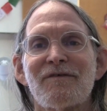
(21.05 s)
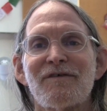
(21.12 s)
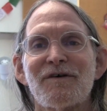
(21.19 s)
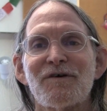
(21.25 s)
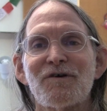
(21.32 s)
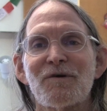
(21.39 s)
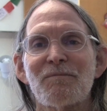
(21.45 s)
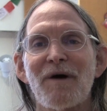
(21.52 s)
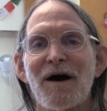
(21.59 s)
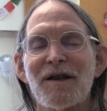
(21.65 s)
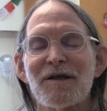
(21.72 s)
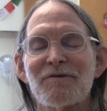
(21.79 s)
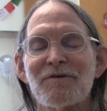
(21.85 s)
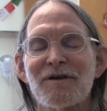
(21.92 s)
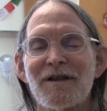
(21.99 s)
Feel your
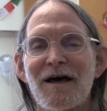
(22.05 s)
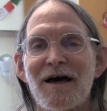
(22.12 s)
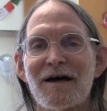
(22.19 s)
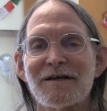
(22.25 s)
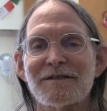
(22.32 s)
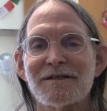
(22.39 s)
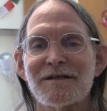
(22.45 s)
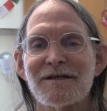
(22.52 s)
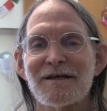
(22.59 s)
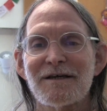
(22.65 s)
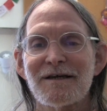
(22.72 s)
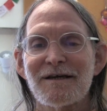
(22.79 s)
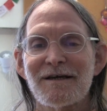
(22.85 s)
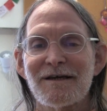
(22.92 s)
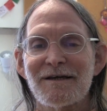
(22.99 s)
body
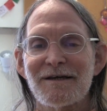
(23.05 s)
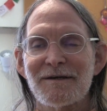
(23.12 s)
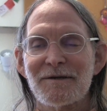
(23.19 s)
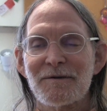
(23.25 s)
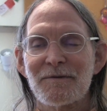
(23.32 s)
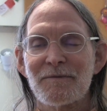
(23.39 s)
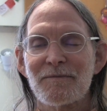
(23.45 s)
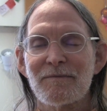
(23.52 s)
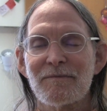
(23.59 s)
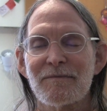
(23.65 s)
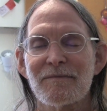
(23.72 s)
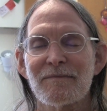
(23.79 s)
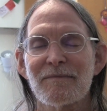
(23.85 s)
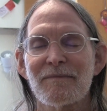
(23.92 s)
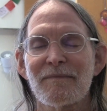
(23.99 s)
relaxing,
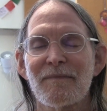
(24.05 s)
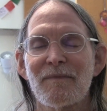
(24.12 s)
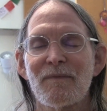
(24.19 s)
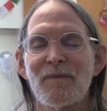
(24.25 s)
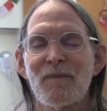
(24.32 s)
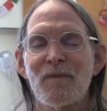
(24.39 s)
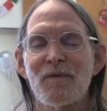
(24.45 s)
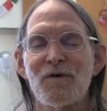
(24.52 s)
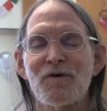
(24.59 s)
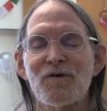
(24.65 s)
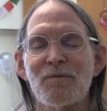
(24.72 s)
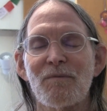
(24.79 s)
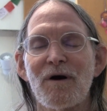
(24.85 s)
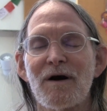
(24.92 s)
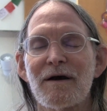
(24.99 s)
your
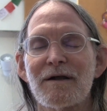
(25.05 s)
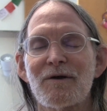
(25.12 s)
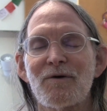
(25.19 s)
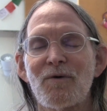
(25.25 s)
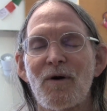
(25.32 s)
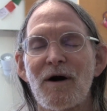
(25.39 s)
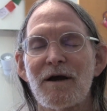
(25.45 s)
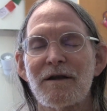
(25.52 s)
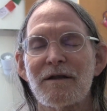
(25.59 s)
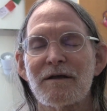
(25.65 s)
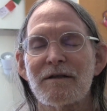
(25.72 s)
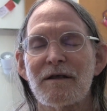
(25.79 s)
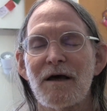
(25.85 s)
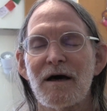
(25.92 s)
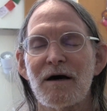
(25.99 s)
mind
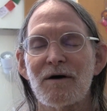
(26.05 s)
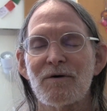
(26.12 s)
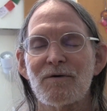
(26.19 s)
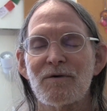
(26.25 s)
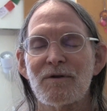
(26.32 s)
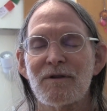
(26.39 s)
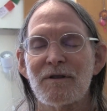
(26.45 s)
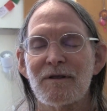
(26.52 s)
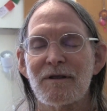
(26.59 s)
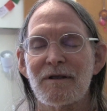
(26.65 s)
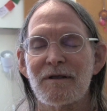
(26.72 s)
quieting down,